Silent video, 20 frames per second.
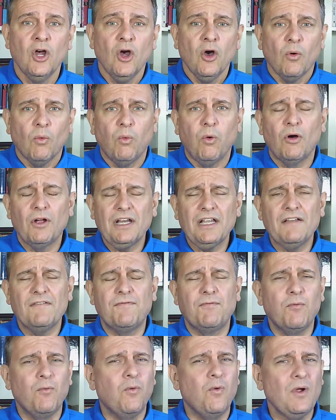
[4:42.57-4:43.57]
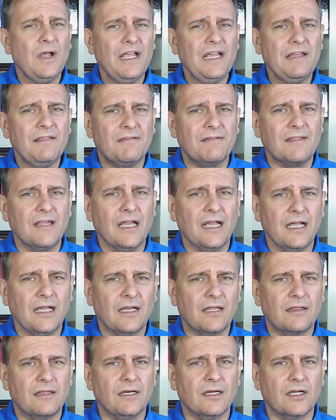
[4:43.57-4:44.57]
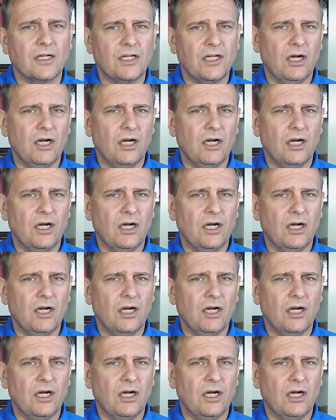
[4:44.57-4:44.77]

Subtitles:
What if we think that